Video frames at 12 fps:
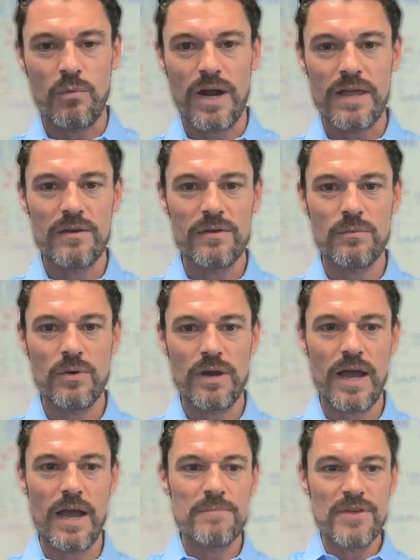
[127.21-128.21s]
When
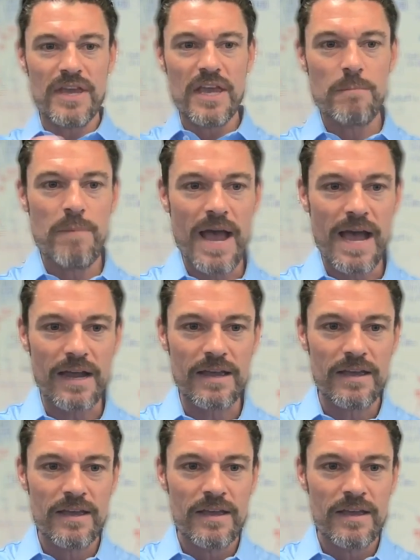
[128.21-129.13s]
I'm thinking back